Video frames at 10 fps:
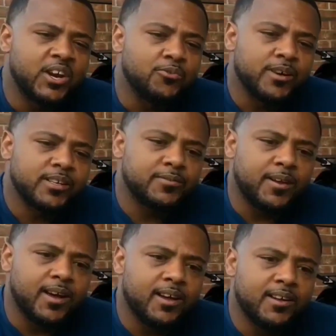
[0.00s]

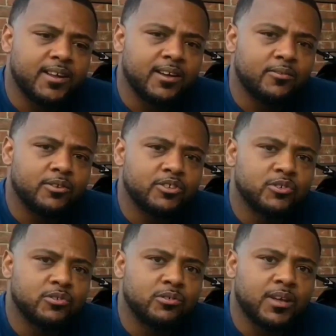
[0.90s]
Rectifier, and I want to
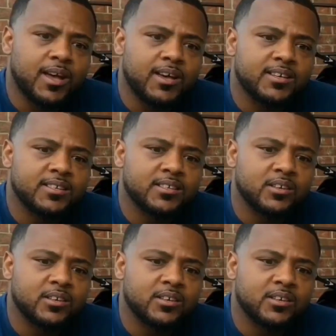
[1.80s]
show you guys